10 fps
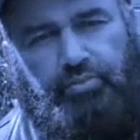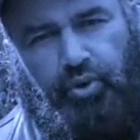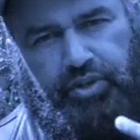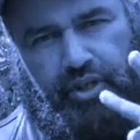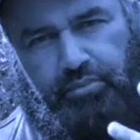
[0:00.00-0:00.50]

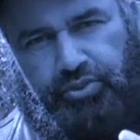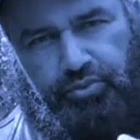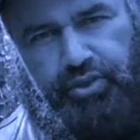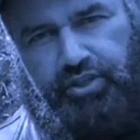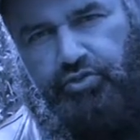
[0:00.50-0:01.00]
Point number
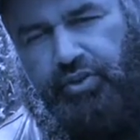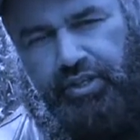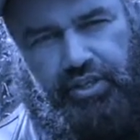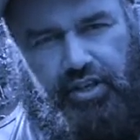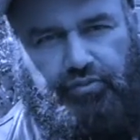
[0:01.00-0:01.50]
three,
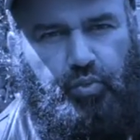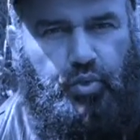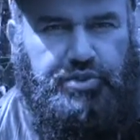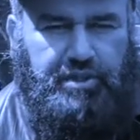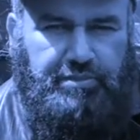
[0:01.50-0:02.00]
drink enough
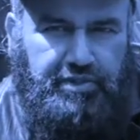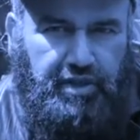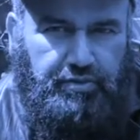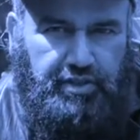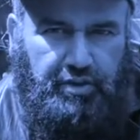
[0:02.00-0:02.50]
water, but
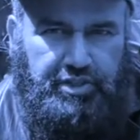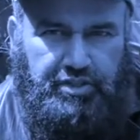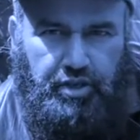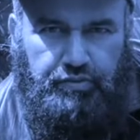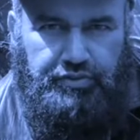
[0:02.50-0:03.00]
don't go
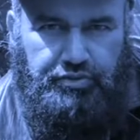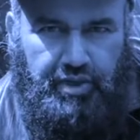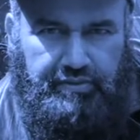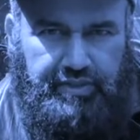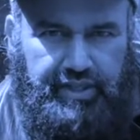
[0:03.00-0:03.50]
into
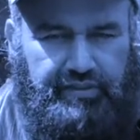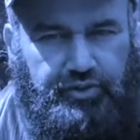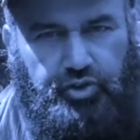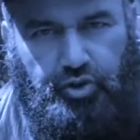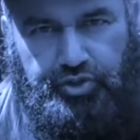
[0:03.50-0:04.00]
overdrive, okay? If
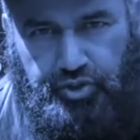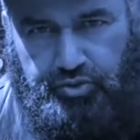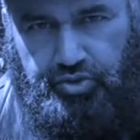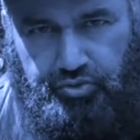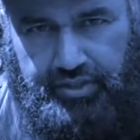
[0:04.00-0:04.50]
you're not
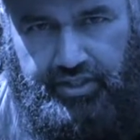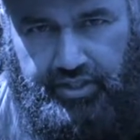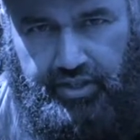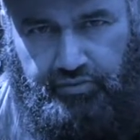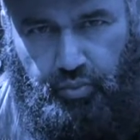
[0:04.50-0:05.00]
used to drinking
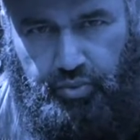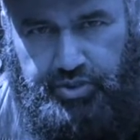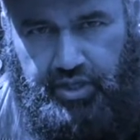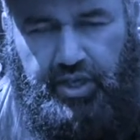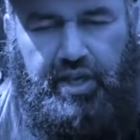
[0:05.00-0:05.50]
enough
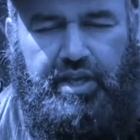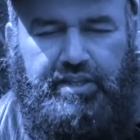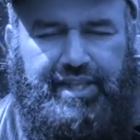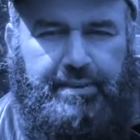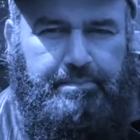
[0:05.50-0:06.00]
water,
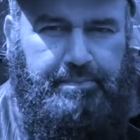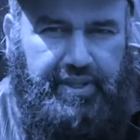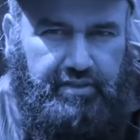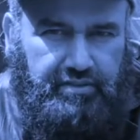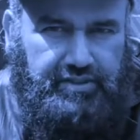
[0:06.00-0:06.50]
then
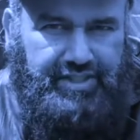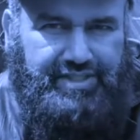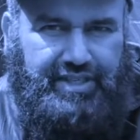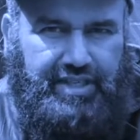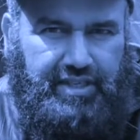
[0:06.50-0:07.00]
build it
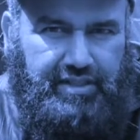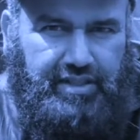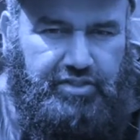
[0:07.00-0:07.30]
in